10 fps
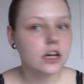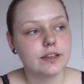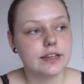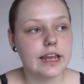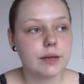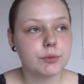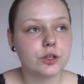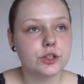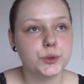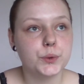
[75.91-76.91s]
Then I'm
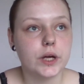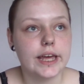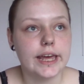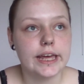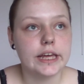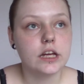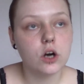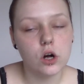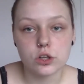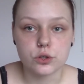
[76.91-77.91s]
gonna do a
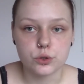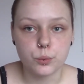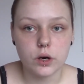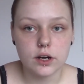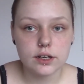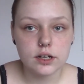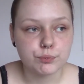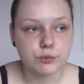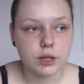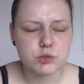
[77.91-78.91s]
colored one.
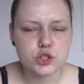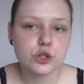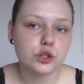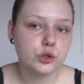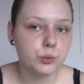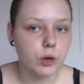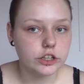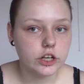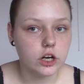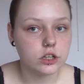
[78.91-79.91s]
I'm just gonna do one
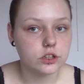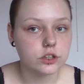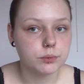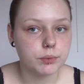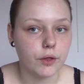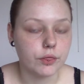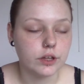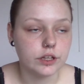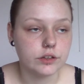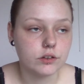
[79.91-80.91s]
color, but
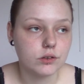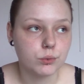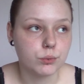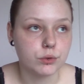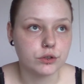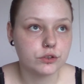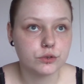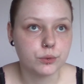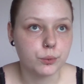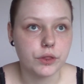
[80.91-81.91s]
it
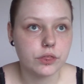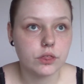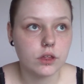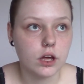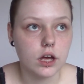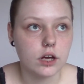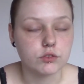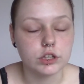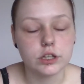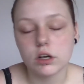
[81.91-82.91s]
works with
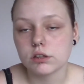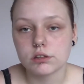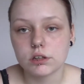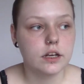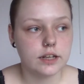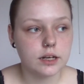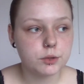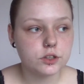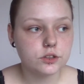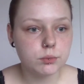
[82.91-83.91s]
every color. Then I'm
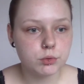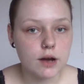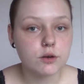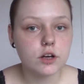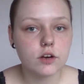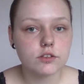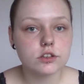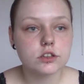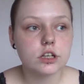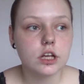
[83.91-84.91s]
gonna do a brow
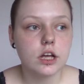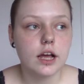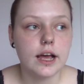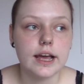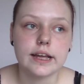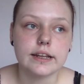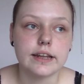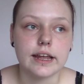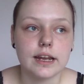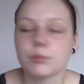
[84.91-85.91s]
cover, and
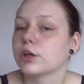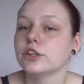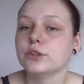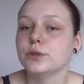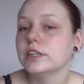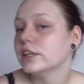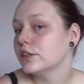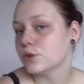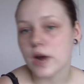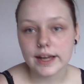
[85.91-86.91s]
then I'm gonna do the
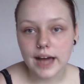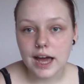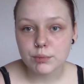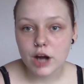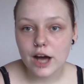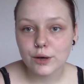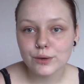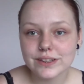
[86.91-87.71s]
drag eyebrow.